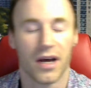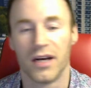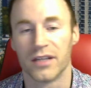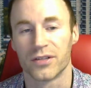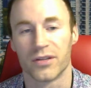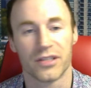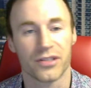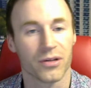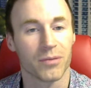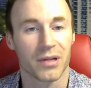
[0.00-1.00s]
So they
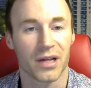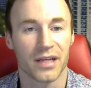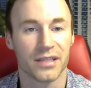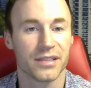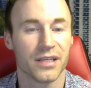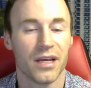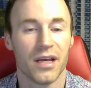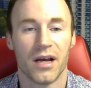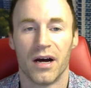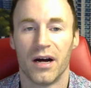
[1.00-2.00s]
still applies.
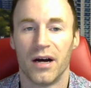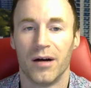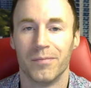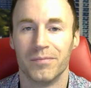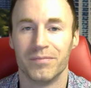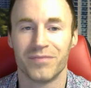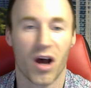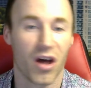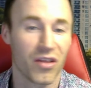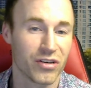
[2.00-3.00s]

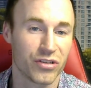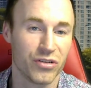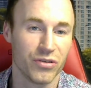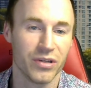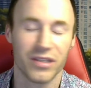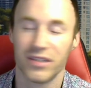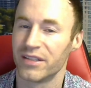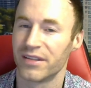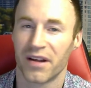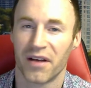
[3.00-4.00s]
Others do it
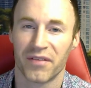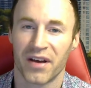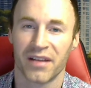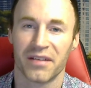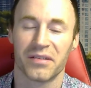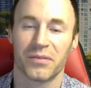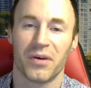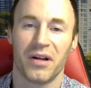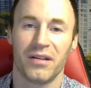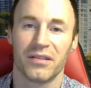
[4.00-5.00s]
is not valid as
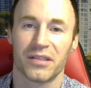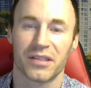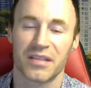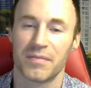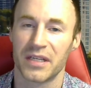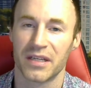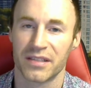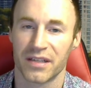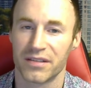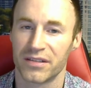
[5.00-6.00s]
well. Just because
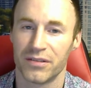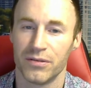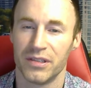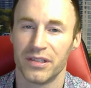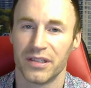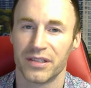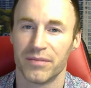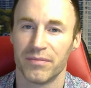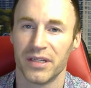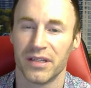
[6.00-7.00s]
others do it
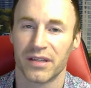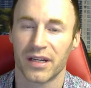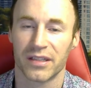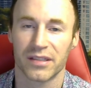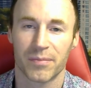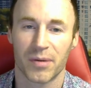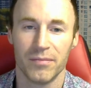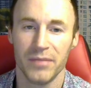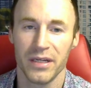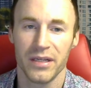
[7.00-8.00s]
doesn't mean that it's
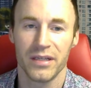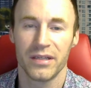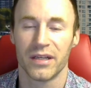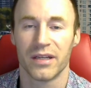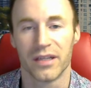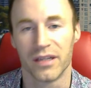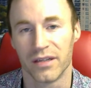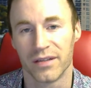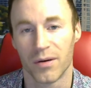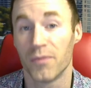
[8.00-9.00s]
permitted.
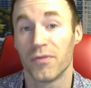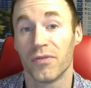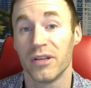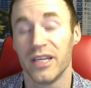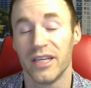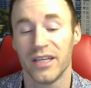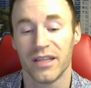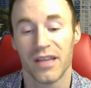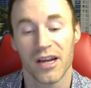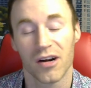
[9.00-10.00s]
And hopefully
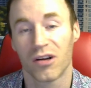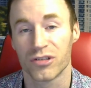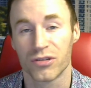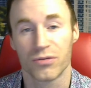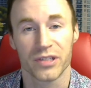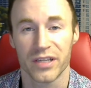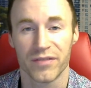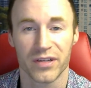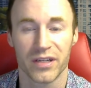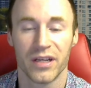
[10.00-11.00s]
they're also
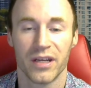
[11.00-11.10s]
receiving